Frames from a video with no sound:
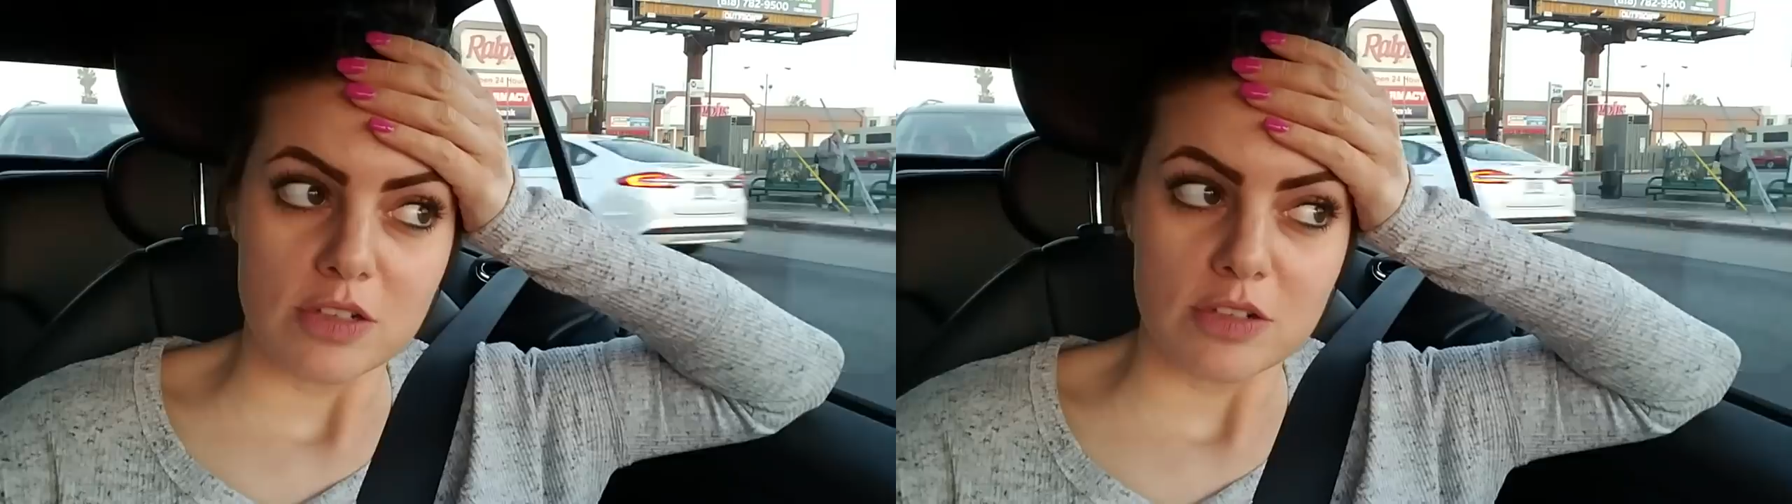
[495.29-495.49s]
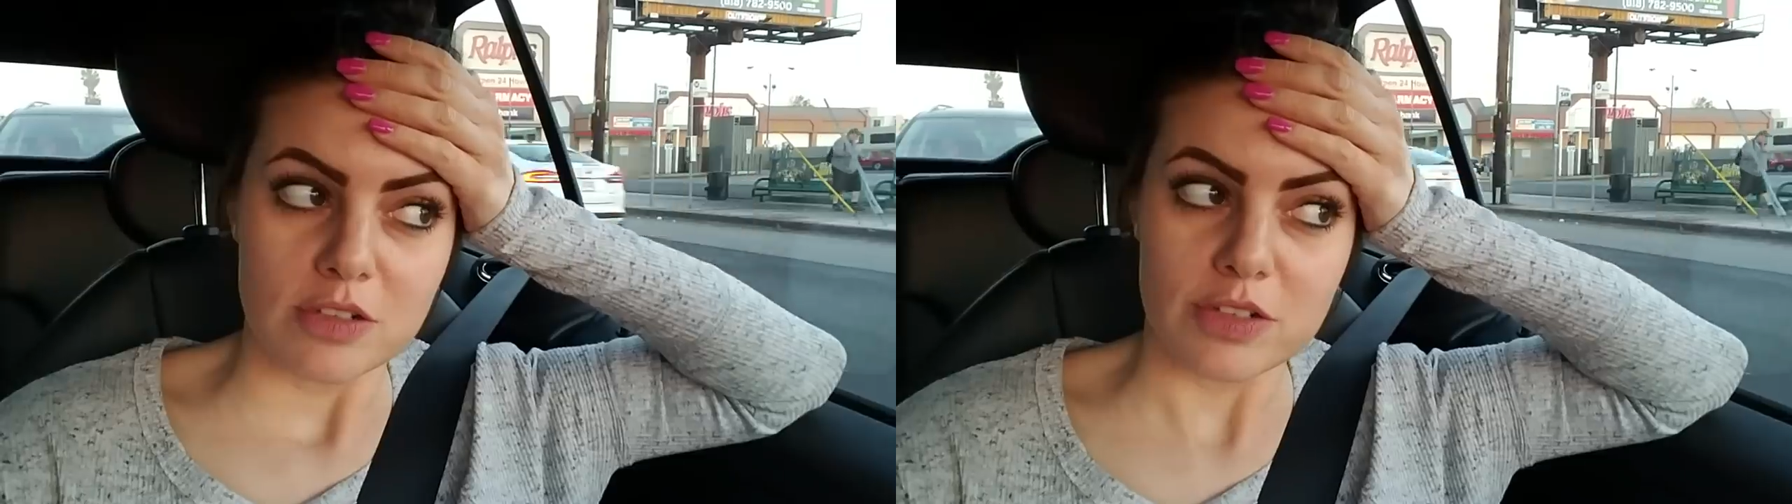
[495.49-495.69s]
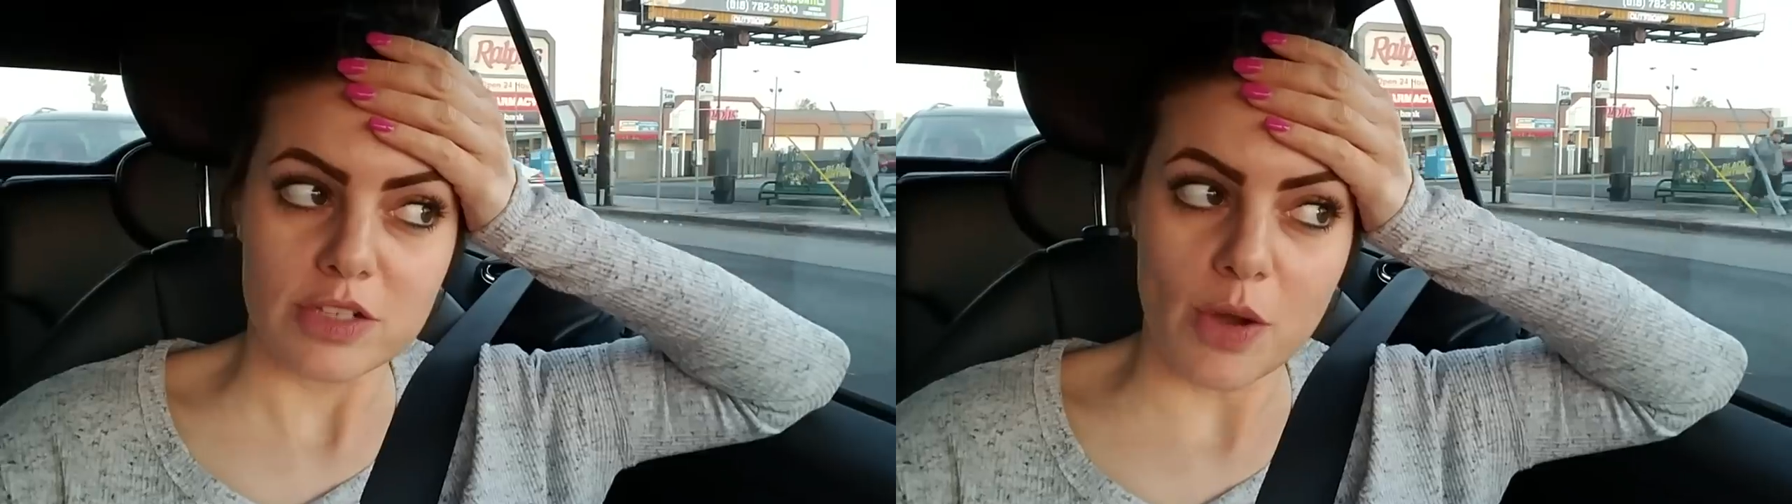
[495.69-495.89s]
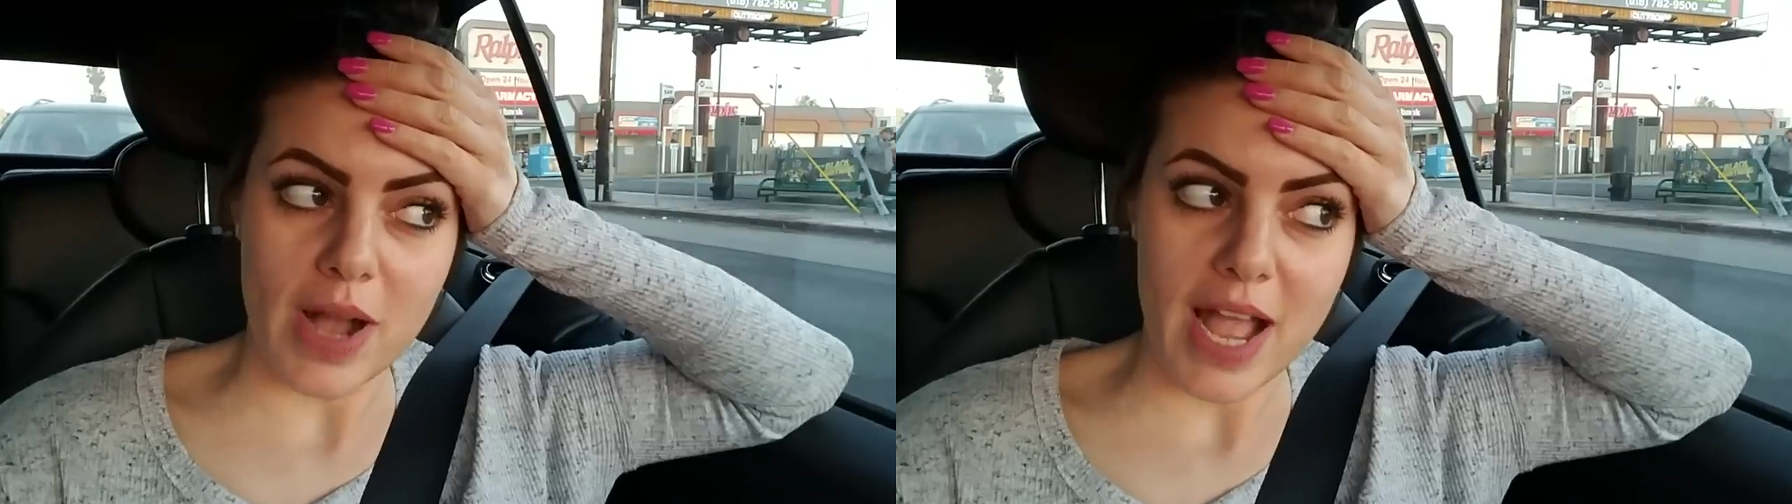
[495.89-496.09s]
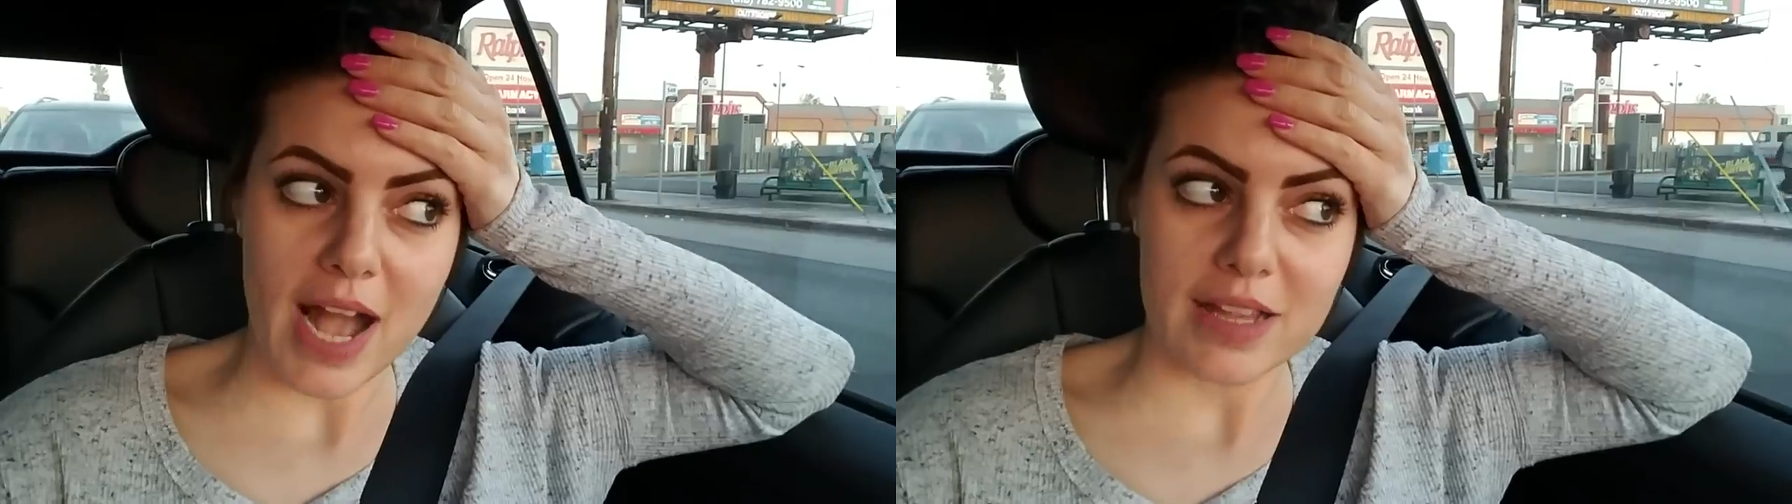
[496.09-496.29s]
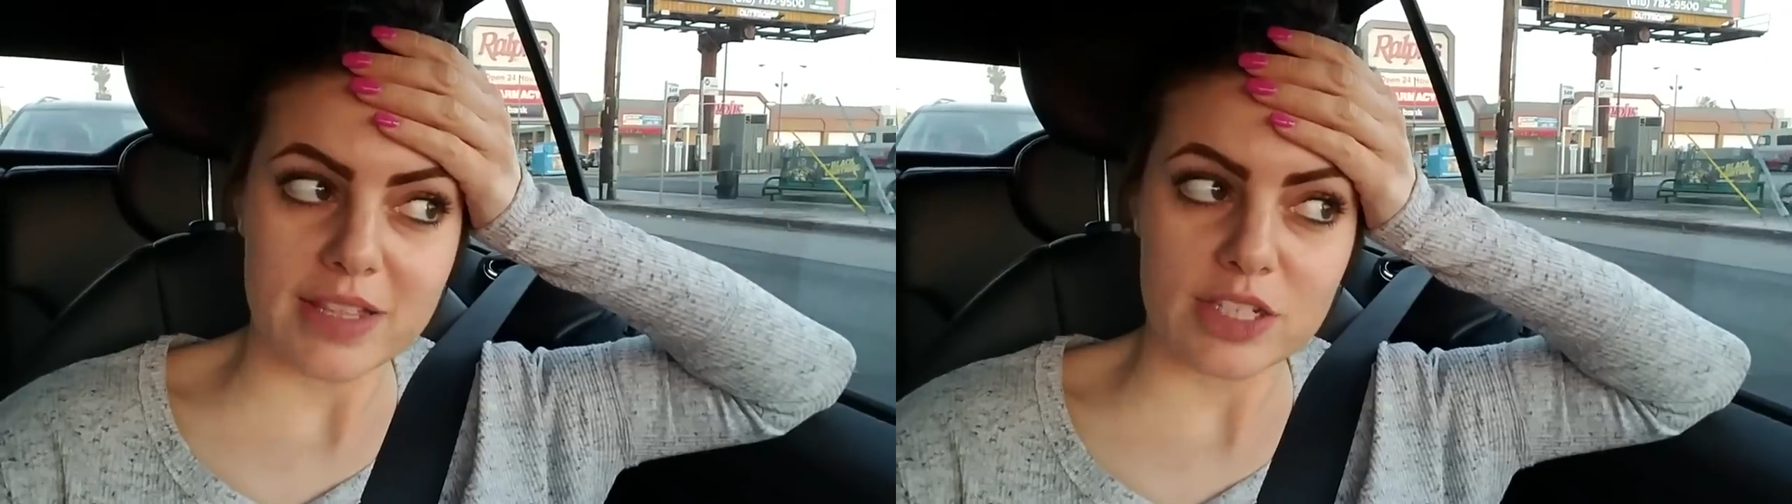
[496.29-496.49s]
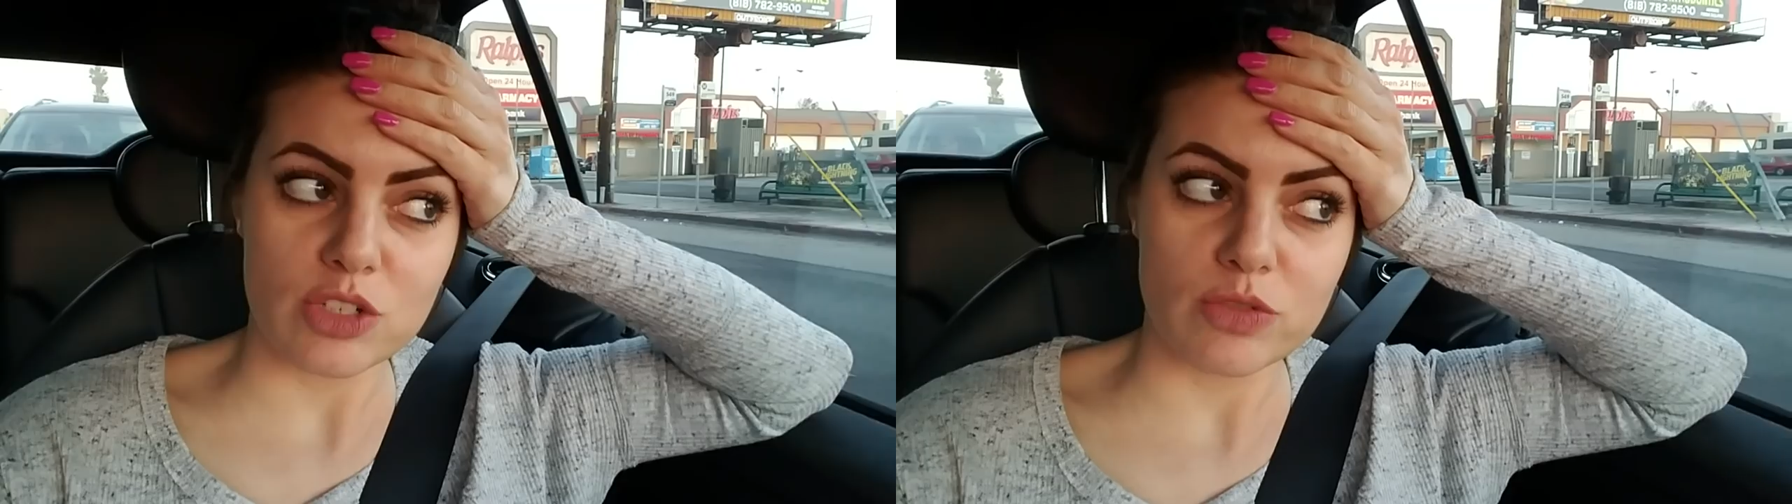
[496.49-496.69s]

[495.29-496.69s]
So I had this